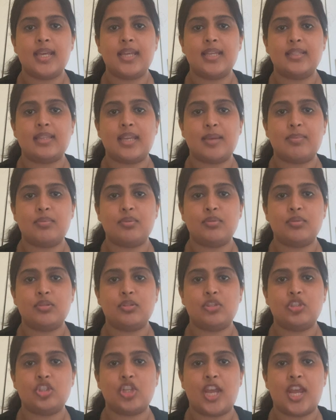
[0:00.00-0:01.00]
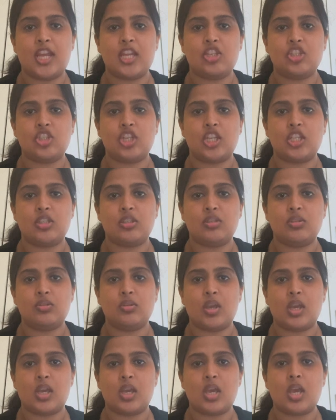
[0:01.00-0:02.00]
is able to change
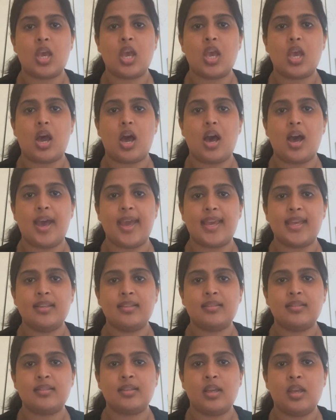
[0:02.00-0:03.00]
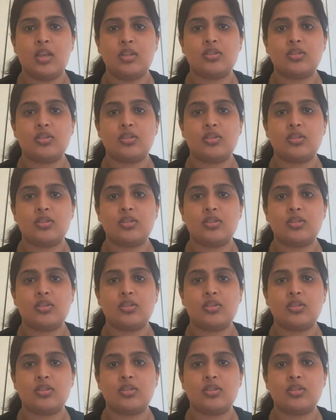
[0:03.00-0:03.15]
into ice.